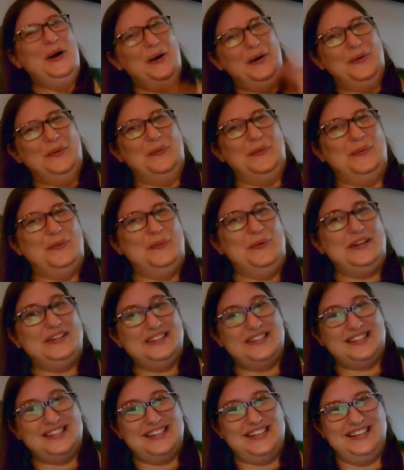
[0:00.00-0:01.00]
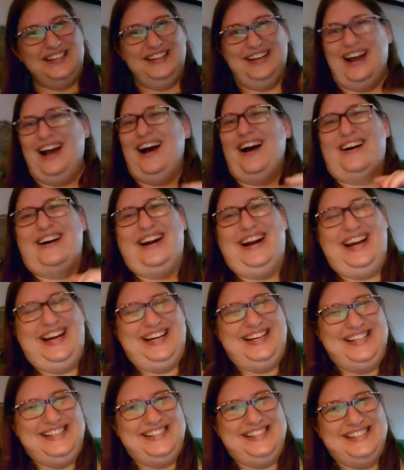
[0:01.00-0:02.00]
We'll see. All
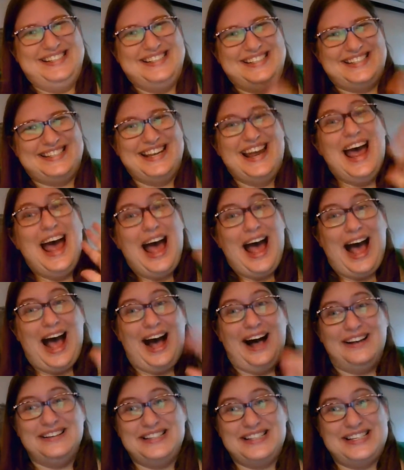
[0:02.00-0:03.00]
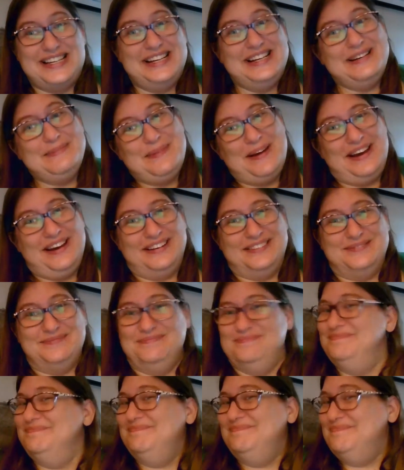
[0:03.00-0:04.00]
right. I'll see you in a bit.
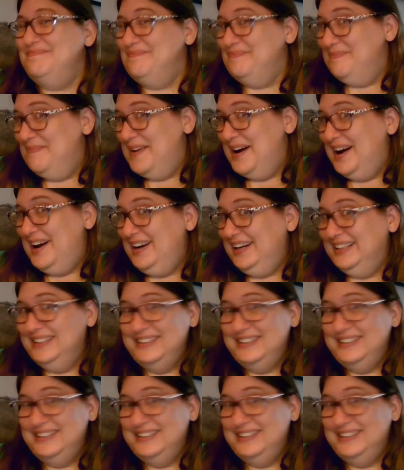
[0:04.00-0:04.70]
Bye.